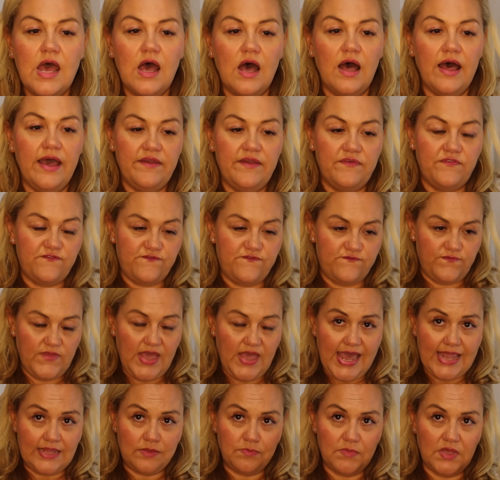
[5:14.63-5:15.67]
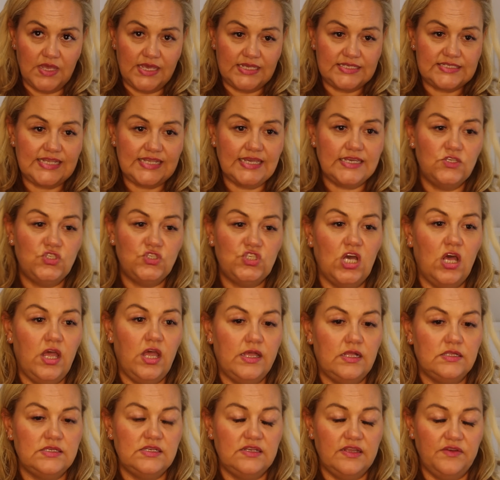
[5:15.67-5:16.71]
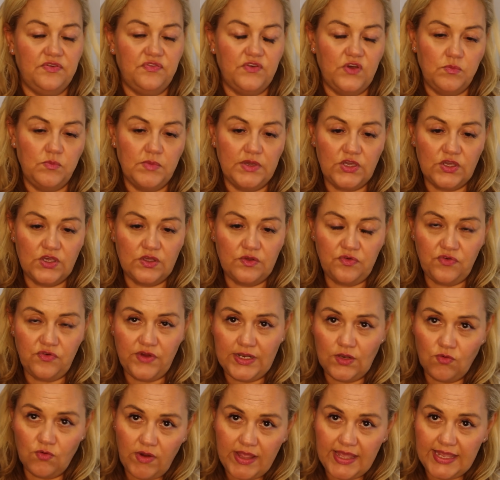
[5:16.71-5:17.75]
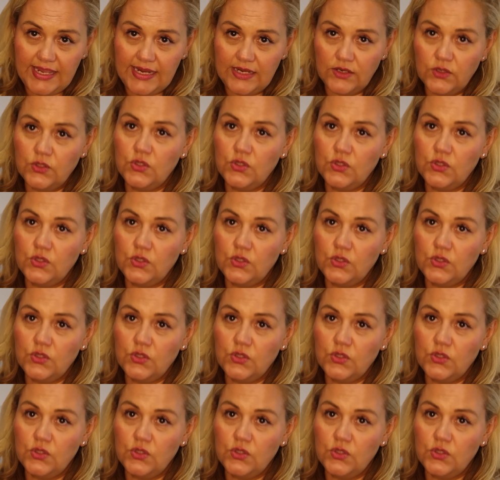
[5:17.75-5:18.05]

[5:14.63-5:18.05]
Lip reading: I had my second child and I phoned my girlfriend Lorraine,